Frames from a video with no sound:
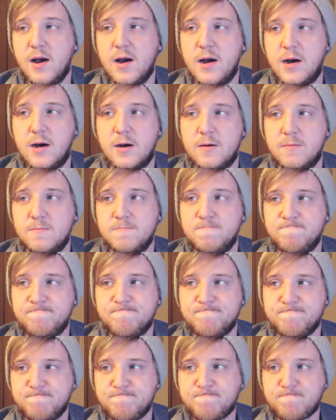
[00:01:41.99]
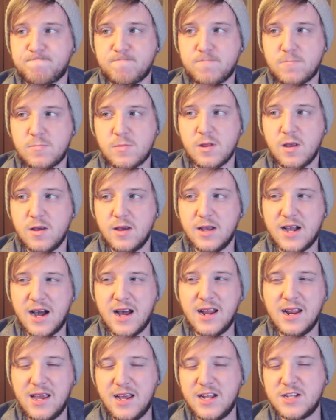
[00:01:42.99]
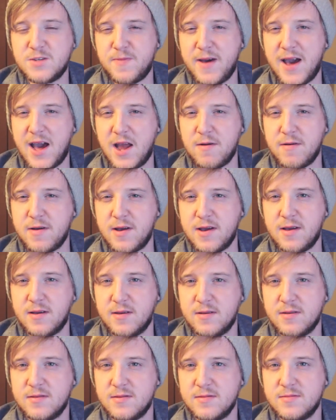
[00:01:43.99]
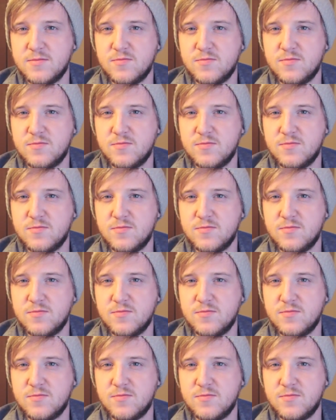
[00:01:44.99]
it kind of eats battery